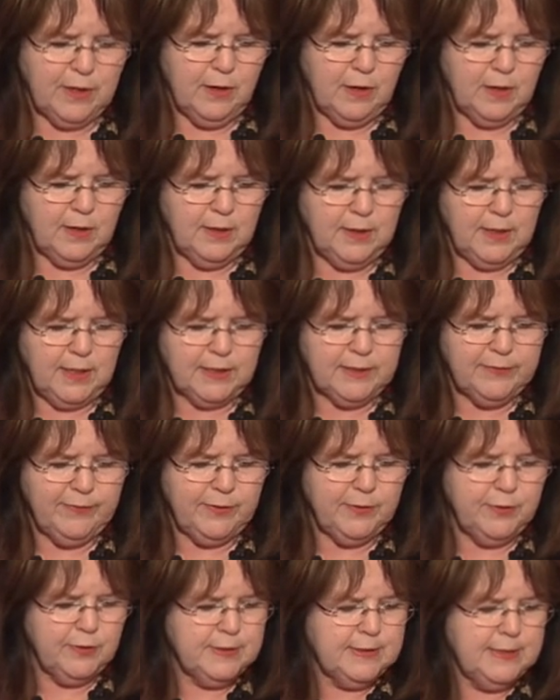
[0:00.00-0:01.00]
our collective
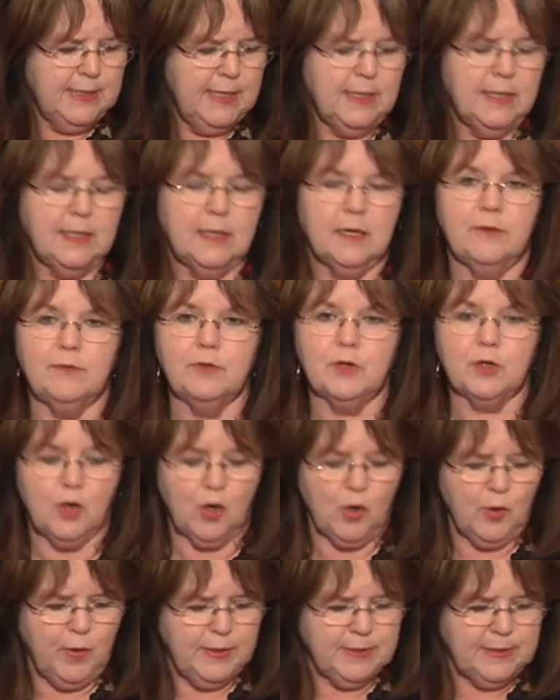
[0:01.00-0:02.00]
understanding of the
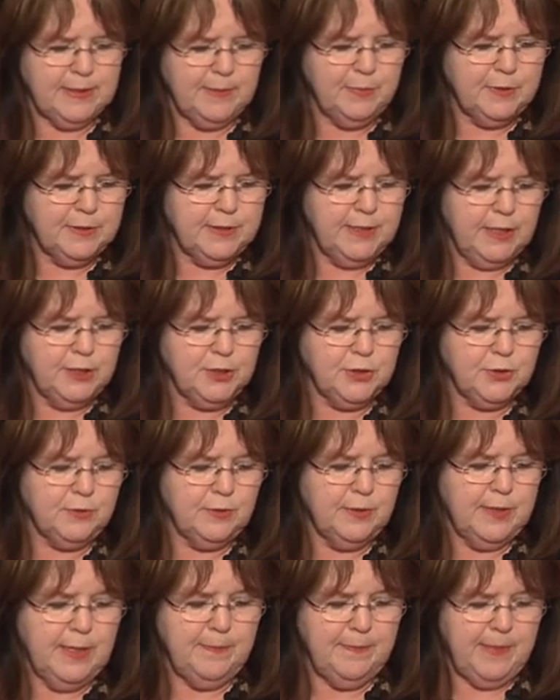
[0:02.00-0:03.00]
current and
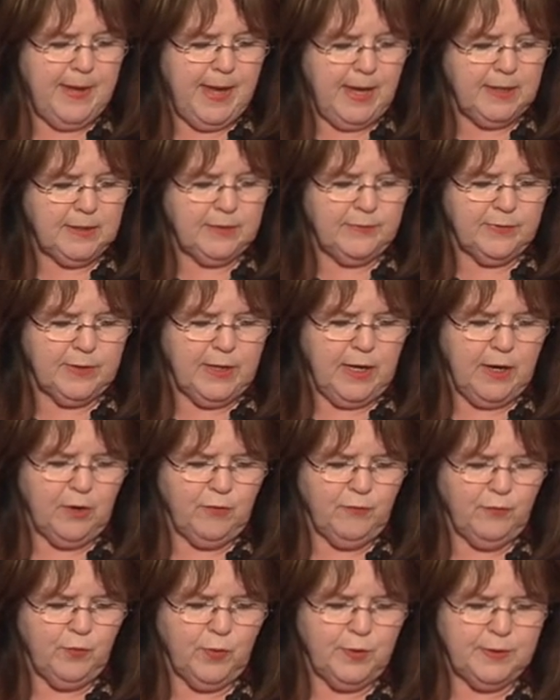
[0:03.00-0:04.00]
potential impact of the care
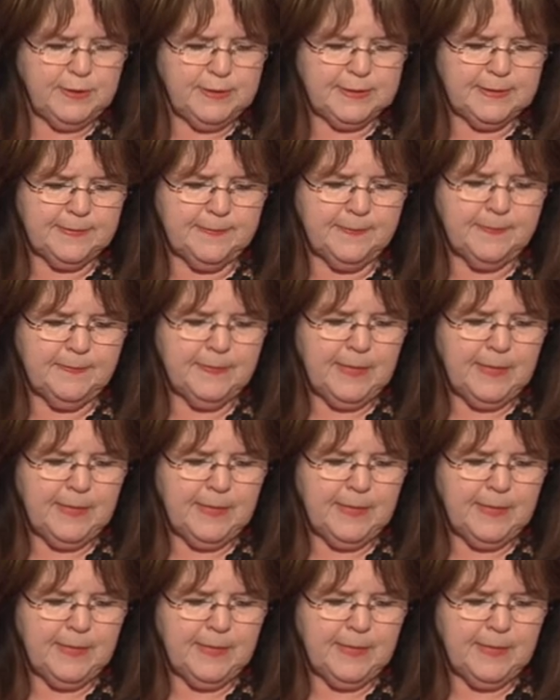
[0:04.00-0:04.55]
force.